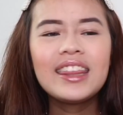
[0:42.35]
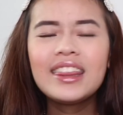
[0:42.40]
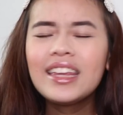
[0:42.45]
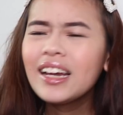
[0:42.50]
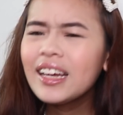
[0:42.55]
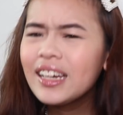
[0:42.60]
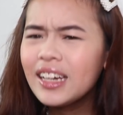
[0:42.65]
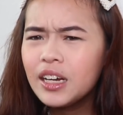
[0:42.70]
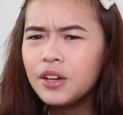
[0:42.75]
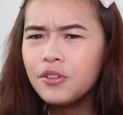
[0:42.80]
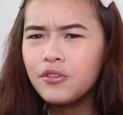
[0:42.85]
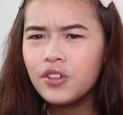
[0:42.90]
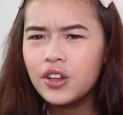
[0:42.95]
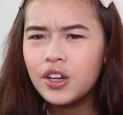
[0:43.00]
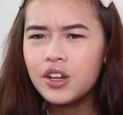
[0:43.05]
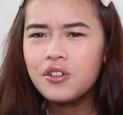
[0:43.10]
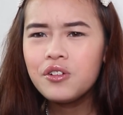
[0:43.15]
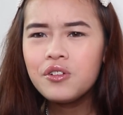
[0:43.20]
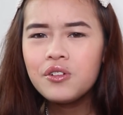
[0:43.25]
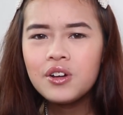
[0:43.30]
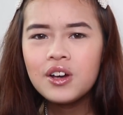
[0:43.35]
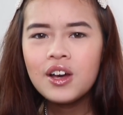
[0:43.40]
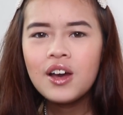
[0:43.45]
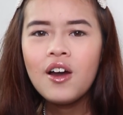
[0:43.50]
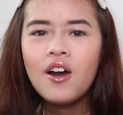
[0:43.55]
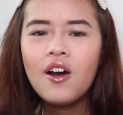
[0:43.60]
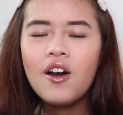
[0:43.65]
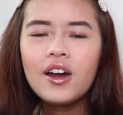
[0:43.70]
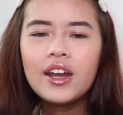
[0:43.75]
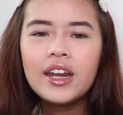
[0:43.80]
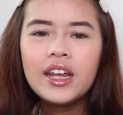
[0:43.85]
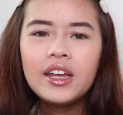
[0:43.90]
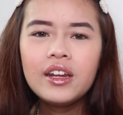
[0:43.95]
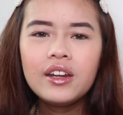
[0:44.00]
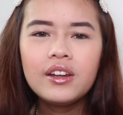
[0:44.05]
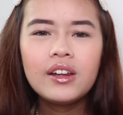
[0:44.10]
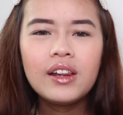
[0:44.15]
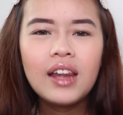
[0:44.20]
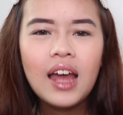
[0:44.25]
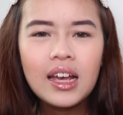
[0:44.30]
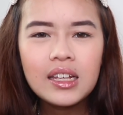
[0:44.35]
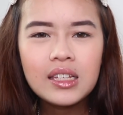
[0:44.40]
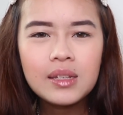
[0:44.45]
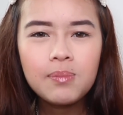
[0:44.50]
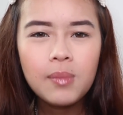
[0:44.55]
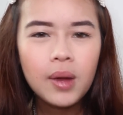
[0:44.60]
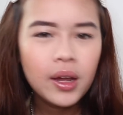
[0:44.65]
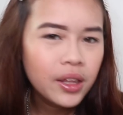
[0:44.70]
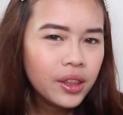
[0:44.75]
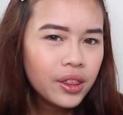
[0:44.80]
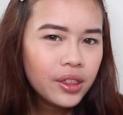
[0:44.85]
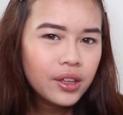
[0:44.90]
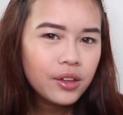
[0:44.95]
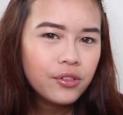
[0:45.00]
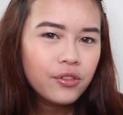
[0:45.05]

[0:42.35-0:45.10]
I think I did a video on it last month.